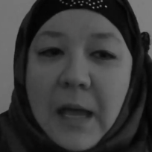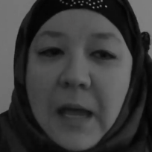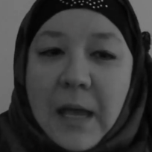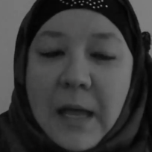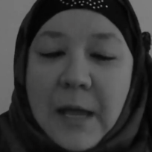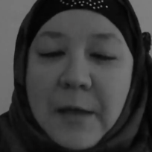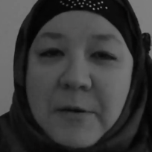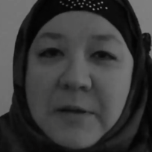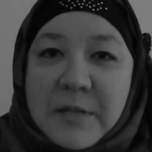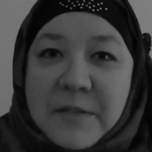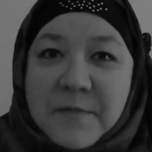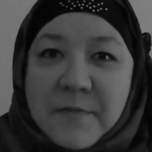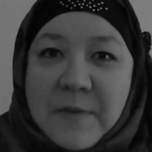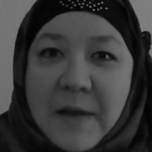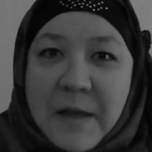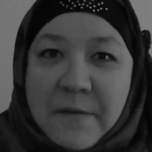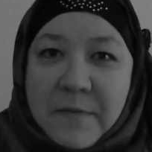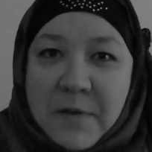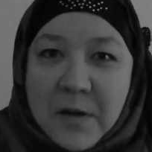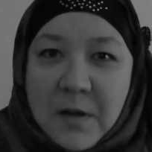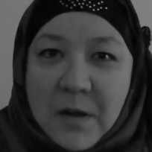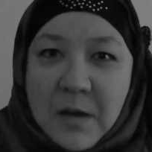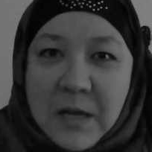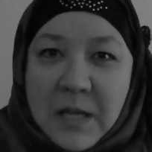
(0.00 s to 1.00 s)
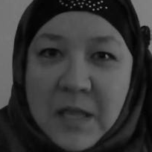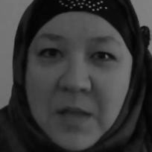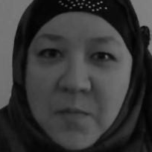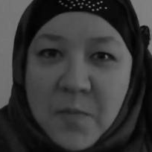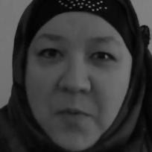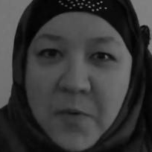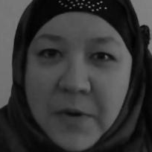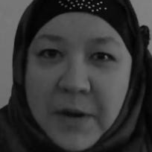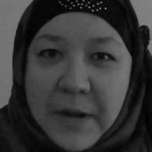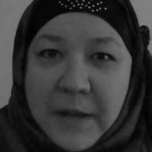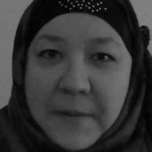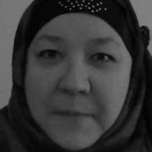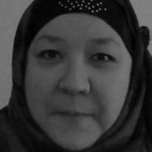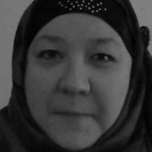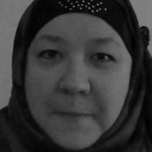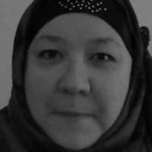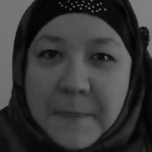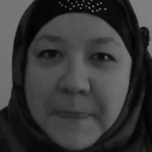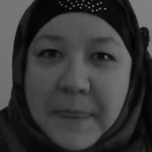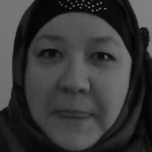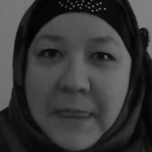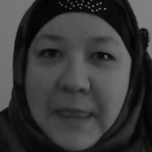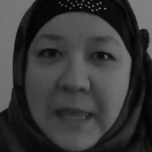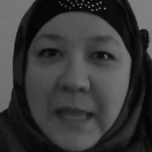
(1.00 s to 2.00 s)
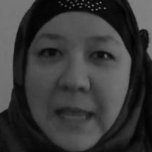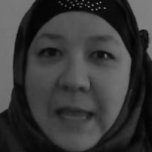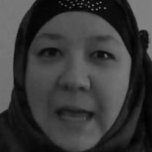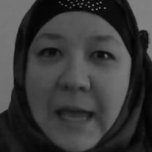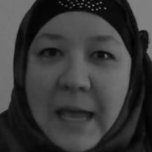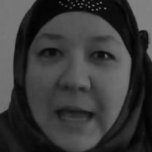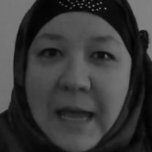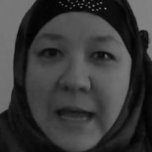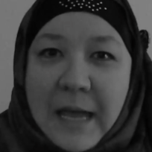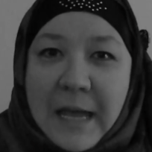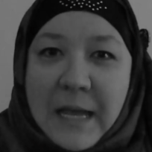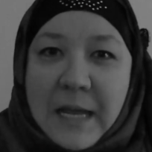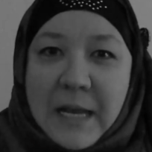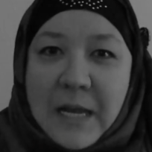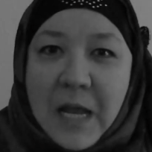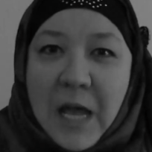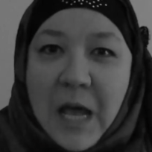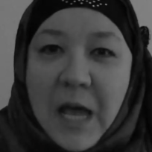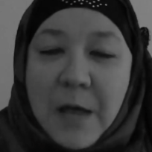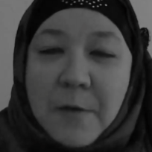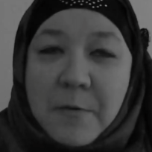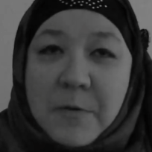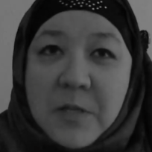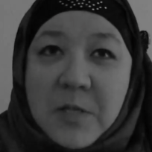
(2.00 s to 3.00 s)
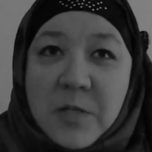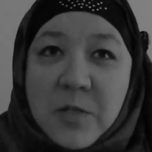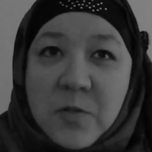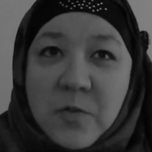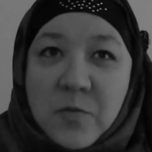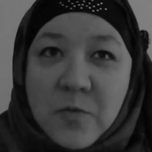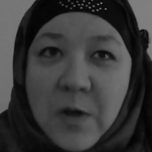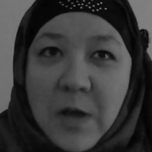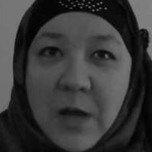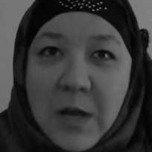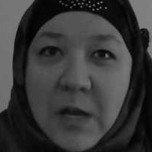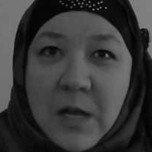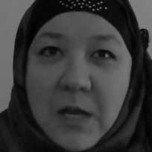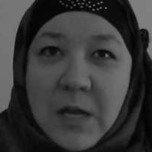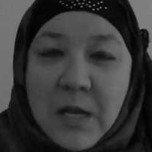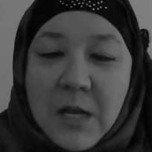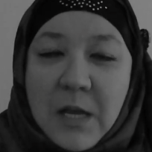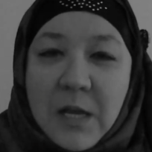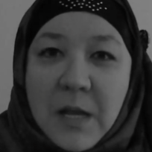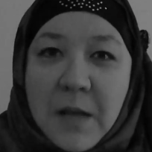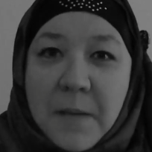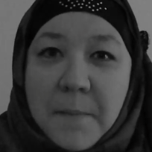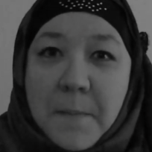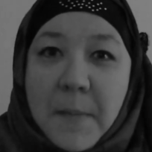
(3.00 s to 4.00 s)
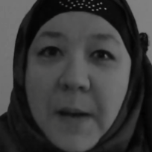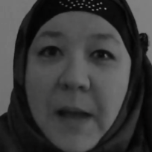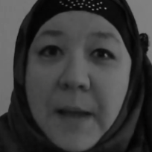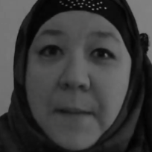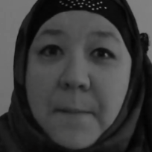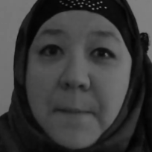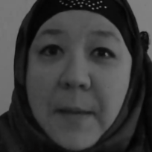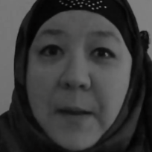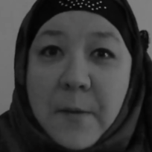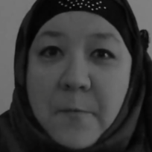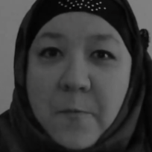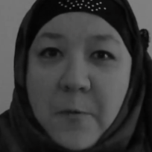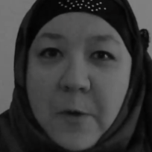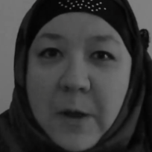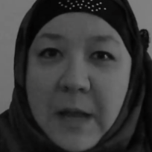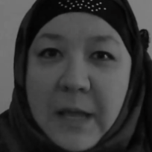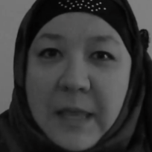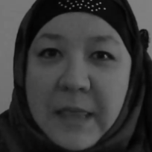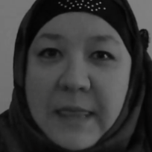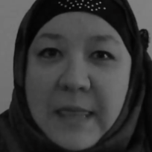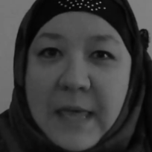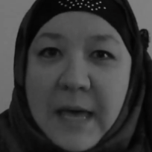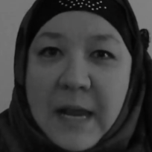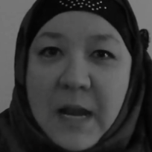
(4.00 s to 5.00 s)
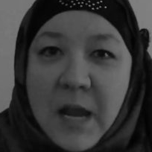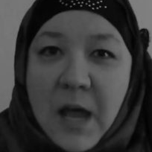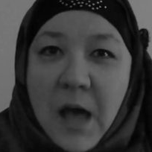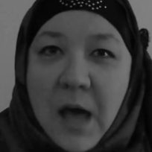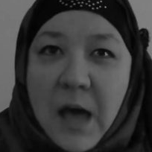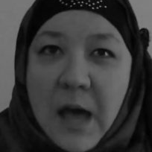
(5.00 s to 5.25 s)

it was 5 o'clock in the morning, and I was struck by a memory that